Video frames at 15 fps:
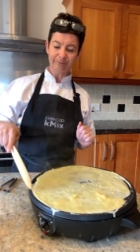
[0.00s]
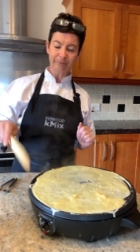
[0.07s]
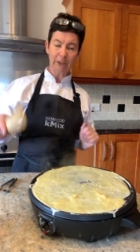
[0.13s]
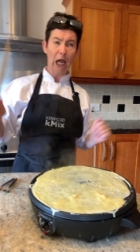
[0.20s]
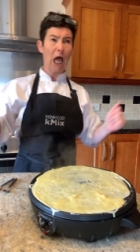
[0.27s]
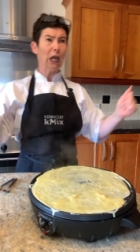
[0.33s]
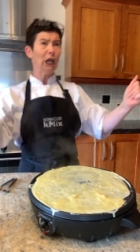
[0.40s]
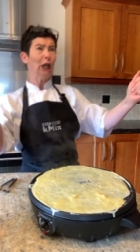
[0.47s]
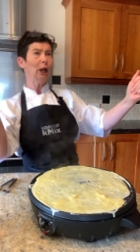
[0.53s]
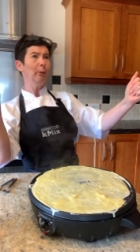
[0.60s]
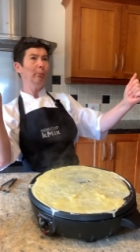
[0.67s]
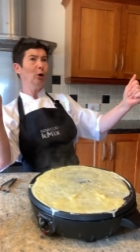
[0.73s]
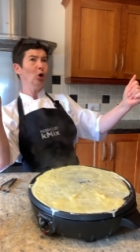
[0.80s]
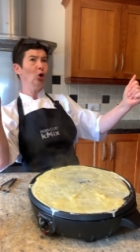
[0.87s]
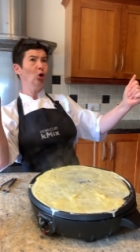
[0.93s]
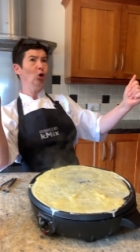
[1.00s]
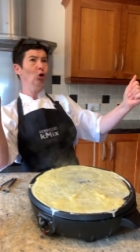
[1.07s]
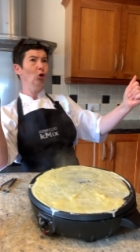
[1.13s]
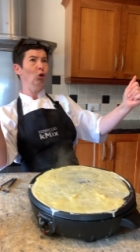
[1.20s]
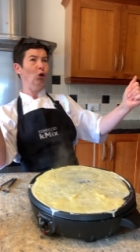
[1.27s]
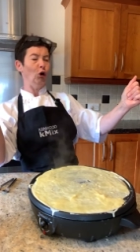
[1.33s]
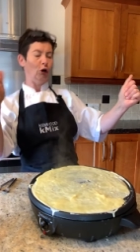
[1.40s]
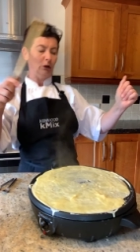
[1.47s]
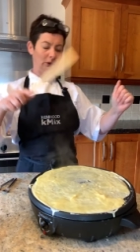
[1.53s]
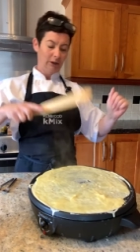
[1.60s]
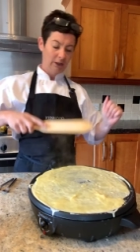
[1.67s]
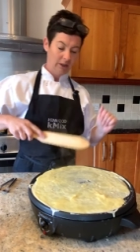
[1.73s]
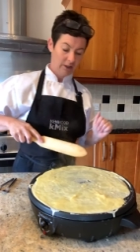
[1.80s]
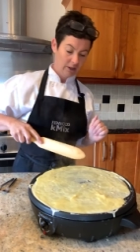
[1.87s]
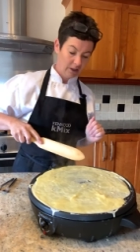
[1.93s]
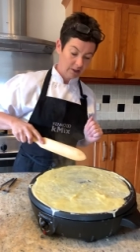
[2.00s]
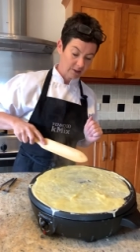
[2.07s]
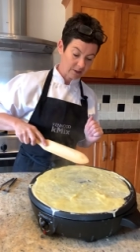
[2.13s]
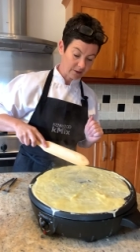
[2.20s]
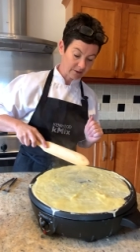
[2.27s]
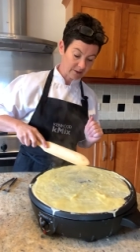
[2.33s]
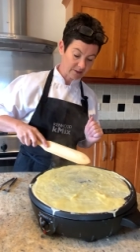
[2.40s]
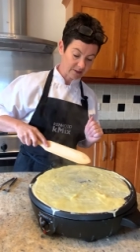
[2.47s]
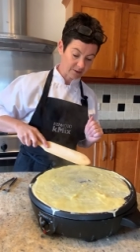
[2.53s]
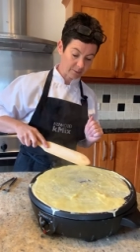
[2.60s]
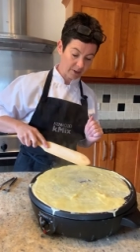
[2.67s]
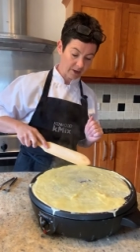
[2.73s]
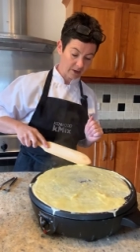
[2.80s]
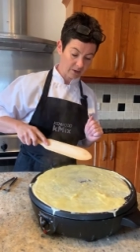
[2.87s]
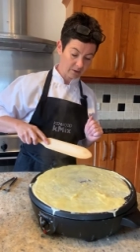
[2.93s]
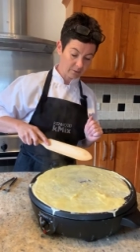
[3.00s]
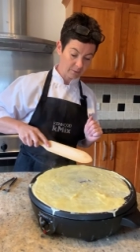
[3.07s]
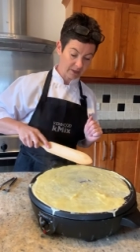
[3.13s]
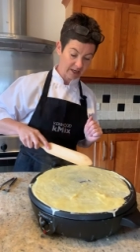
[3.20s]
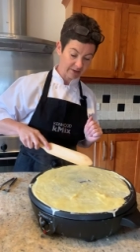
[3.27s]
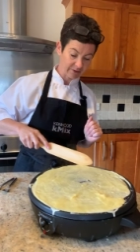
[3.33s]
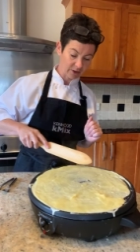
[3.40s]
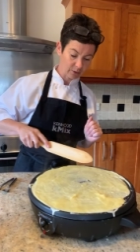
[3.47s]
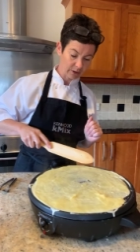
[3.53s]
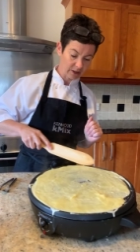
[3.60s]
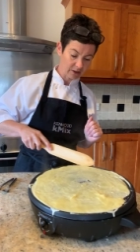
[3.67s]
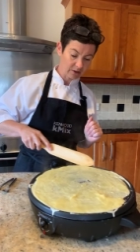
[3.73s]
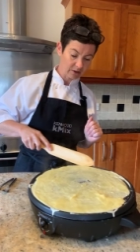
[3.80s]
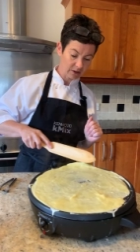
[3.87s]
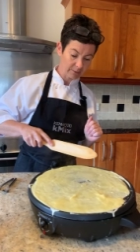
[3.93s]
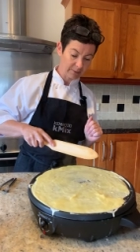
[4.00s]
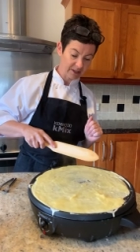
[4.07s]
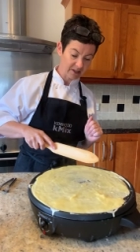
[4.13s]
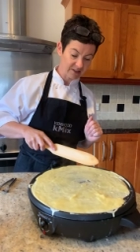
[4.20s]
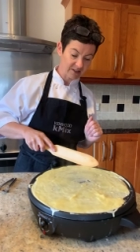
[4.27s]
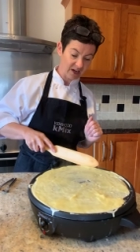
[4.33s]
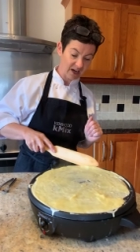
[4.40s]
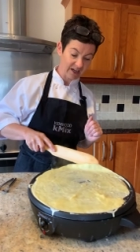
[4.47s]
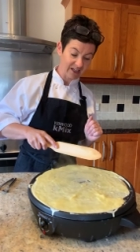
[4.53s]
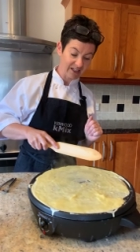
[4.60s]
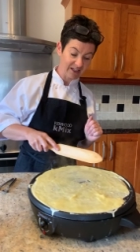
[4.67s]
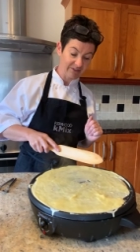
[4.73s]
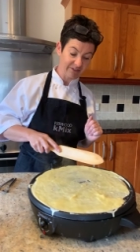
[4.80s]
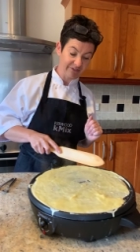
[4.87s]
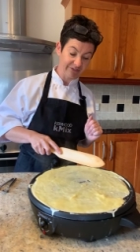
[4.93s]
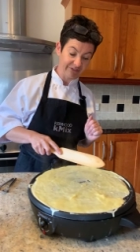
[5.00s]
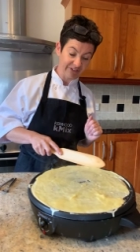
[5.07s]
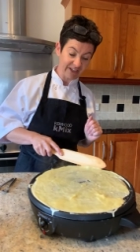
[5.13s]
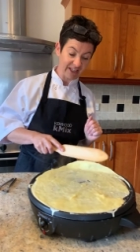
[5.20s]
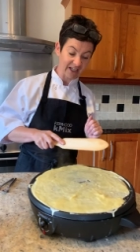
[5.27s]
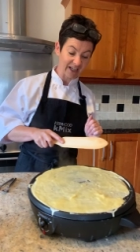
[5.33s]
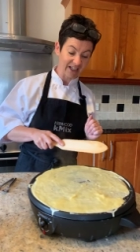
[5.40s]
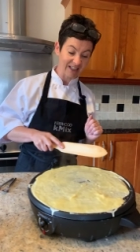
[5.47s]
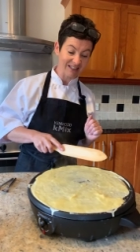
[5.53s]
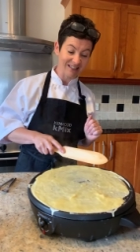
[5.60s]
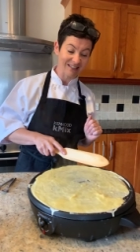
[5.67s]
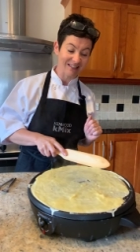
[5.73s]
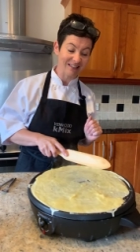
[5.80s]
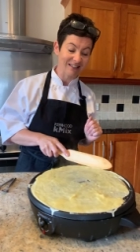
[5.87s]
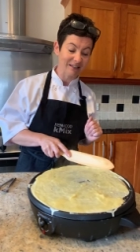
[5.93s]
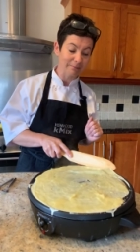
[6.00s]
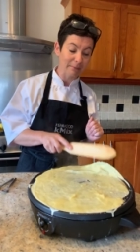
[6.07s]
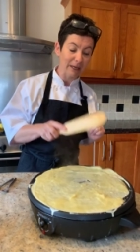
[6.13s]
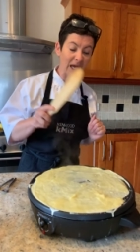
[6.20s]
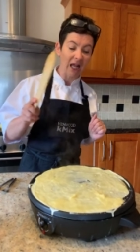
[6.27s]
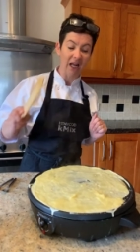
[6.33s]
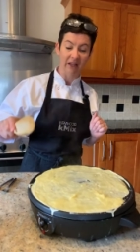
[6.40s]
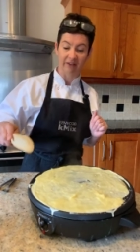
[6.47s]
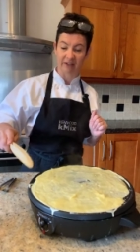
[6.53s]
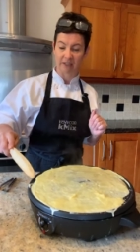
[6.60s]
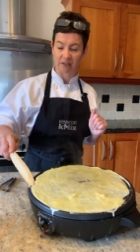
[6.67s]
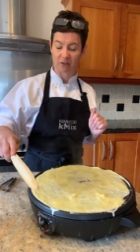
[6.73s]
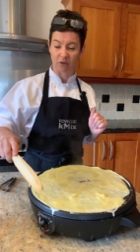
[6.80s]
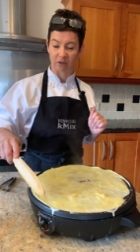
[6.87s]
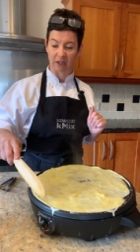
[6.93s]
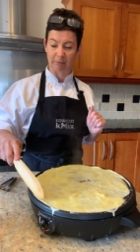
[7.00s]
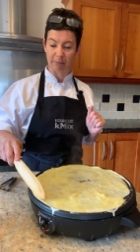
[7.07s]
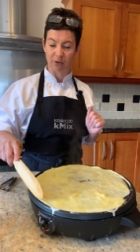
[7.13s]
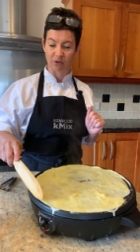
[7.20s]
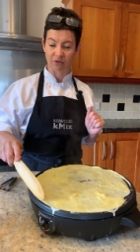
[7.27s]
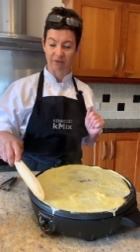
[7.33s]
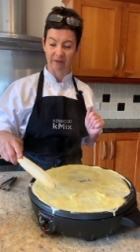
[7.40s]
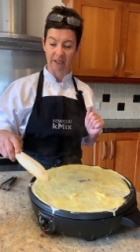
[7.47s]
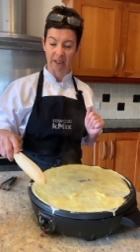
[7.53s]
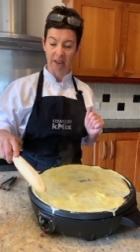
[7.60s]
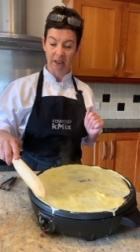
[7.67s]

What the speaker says: La Lily Bleu! So this is where we have a quick look, because I can even feel, I can smell that it's cooking beautifully.